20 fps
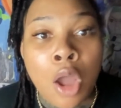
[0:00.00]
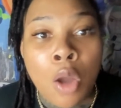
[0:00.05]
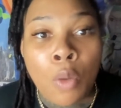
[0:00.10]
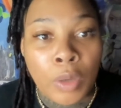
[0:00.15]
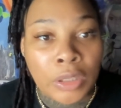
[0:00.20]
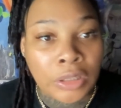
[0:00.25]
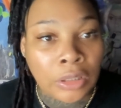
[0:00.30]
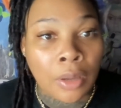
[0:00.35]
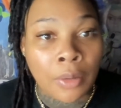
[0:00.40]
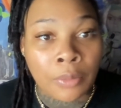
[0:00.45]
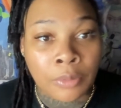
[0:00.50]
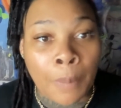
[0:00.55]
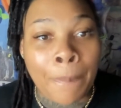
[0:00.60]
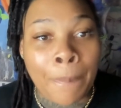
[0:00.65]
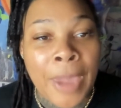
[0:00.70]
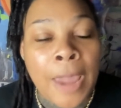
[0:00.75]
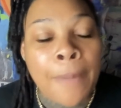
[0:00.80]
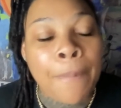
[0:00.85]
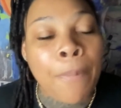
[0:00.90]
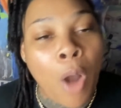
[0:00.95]
with the
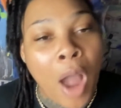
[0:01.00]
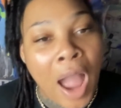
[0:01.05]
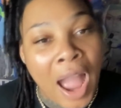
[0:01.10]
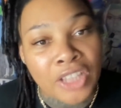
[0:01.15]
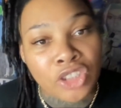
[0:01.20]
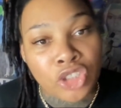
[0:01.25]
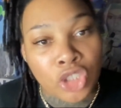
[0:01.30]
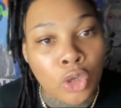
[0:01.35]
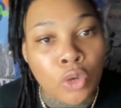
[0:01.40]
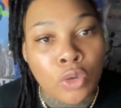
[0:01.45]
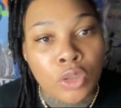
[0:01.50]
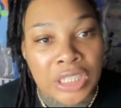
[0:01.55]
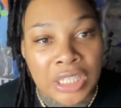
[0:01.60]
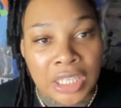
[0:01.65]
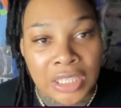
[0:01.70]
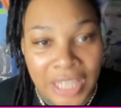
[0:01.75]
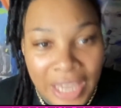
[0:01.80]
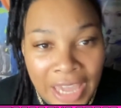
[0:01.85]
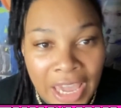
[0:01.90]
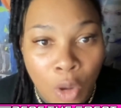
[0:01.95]
people I choose to
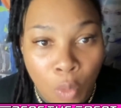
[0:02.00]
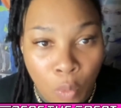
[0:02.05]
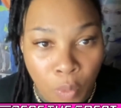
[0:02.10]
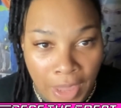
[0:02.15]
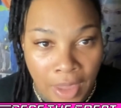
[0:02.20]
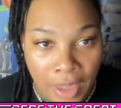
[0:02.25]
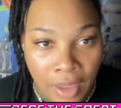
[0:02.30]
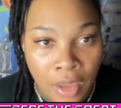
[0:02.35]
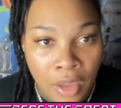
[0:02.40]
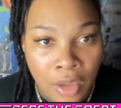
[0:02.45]
deal with.